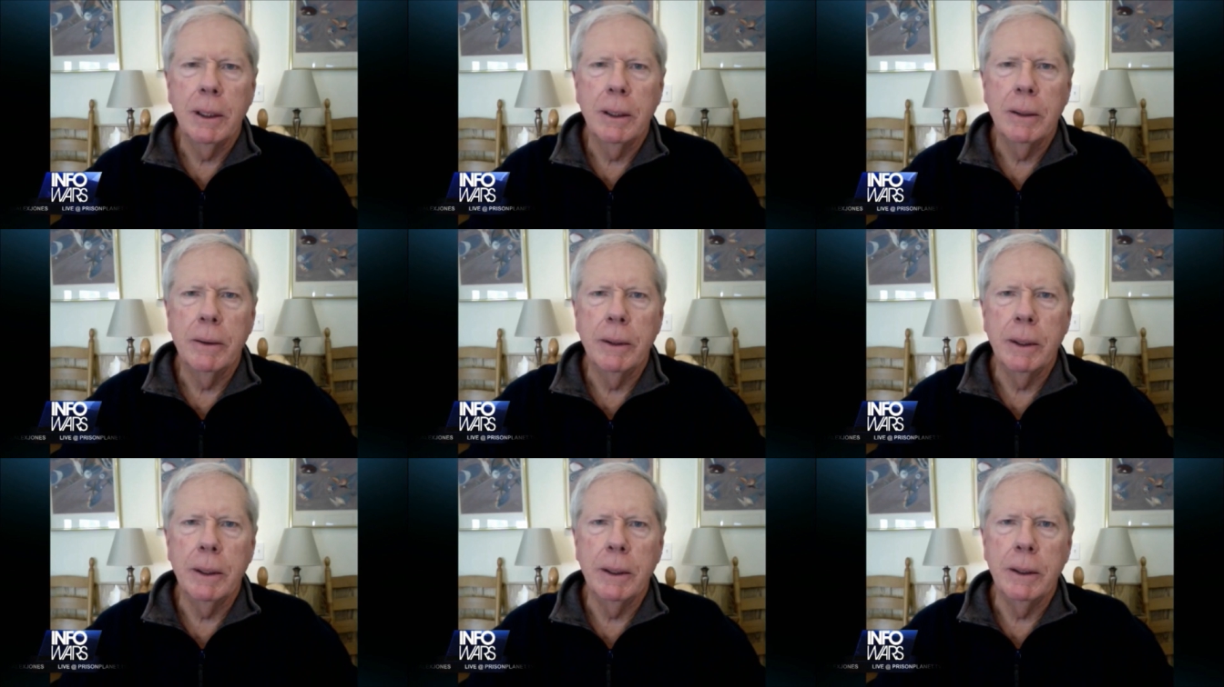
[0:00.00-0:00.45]

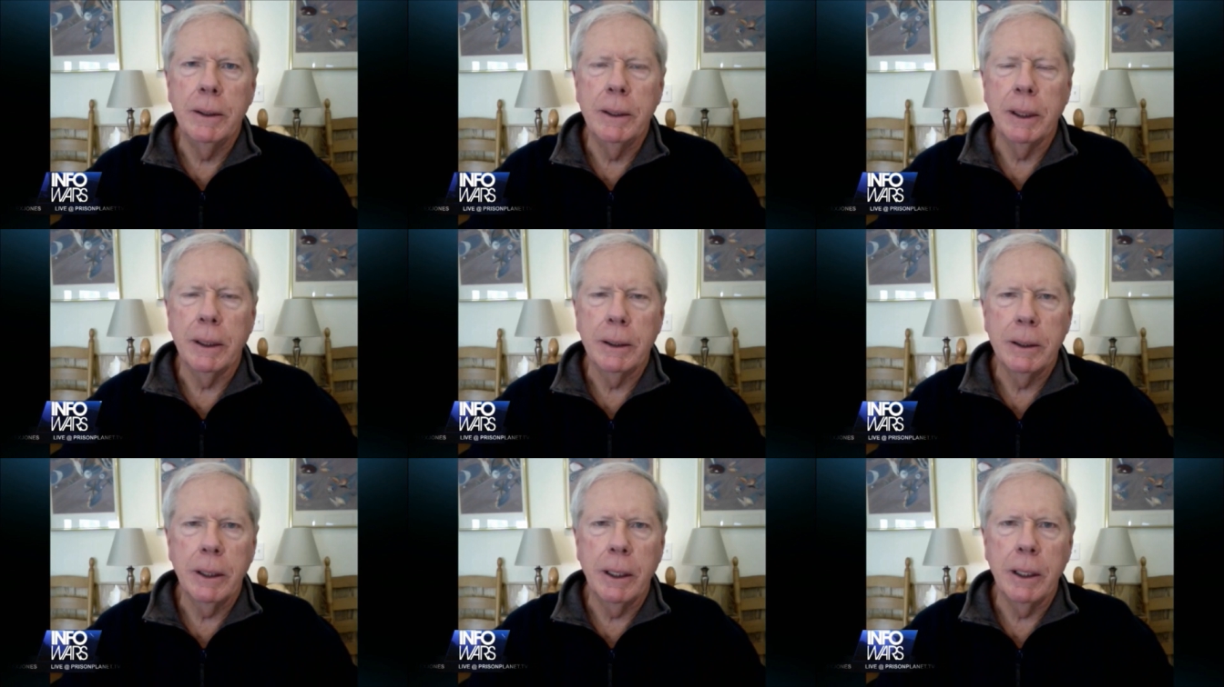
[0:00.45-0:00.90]
the
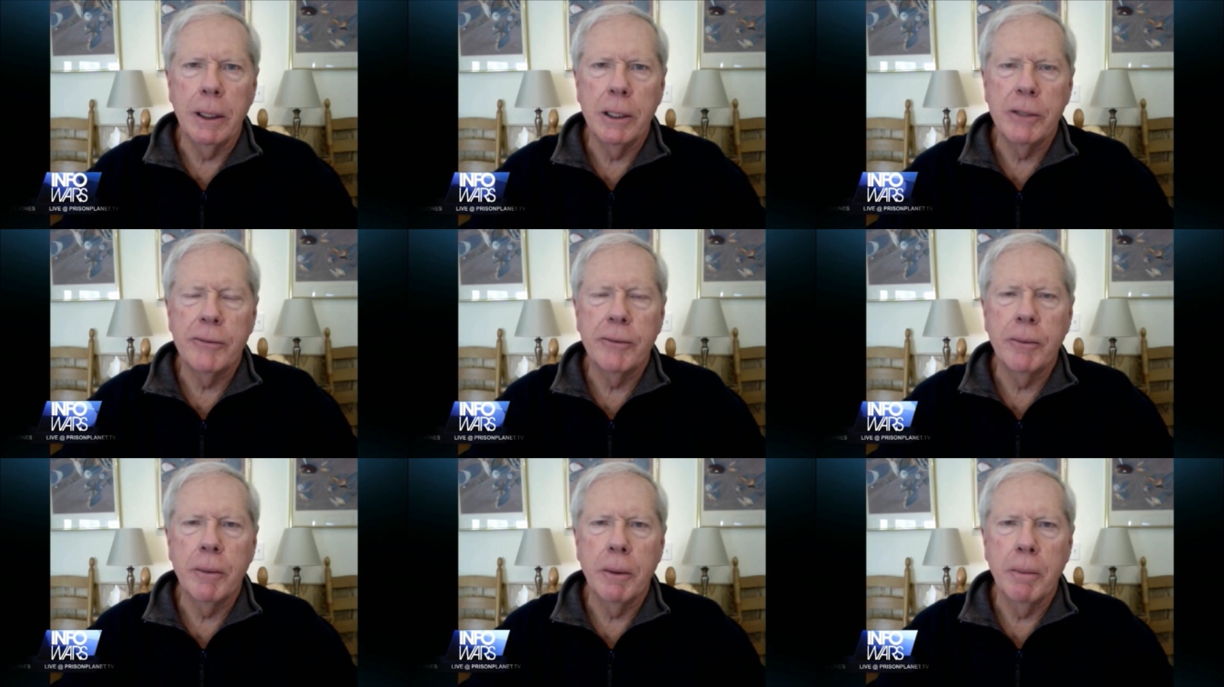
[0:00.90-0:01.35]
dictates
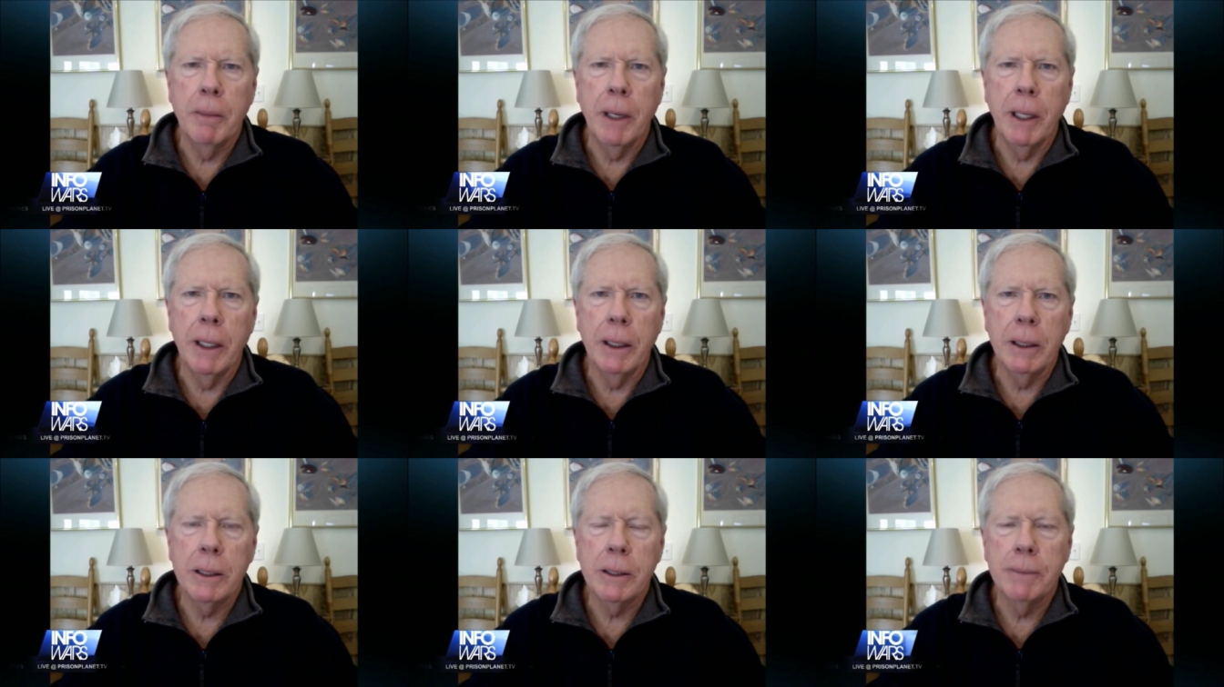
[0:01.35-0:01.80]
from the
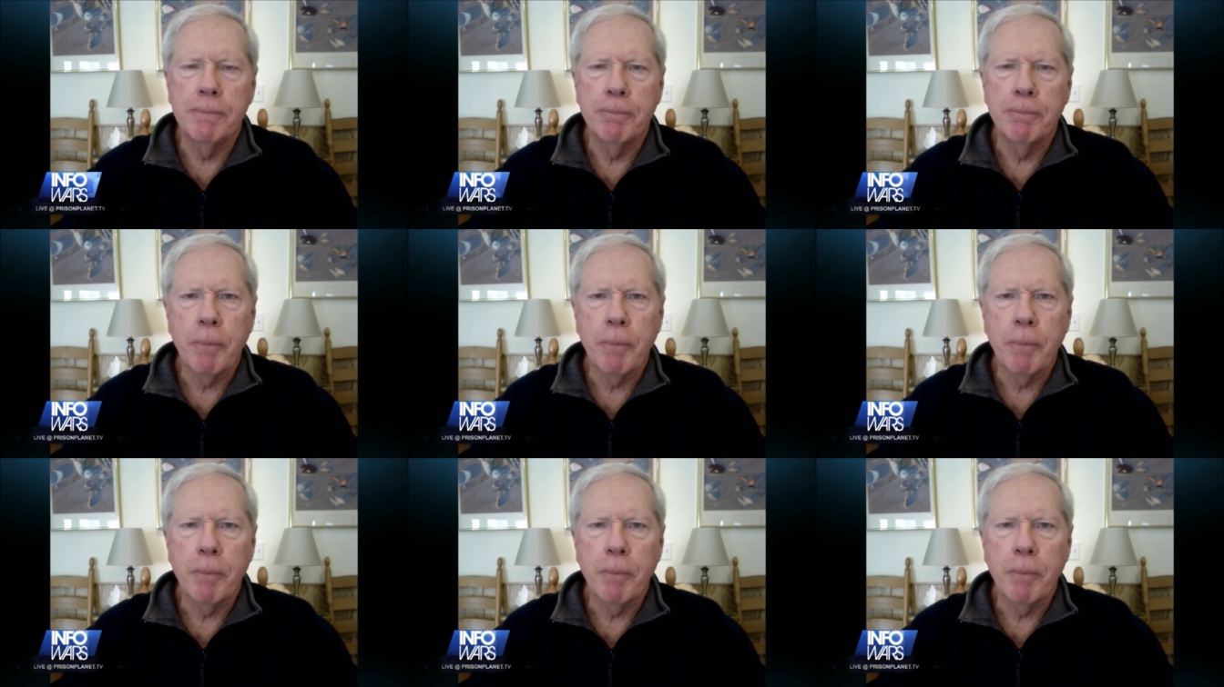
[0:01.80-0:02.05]
banks.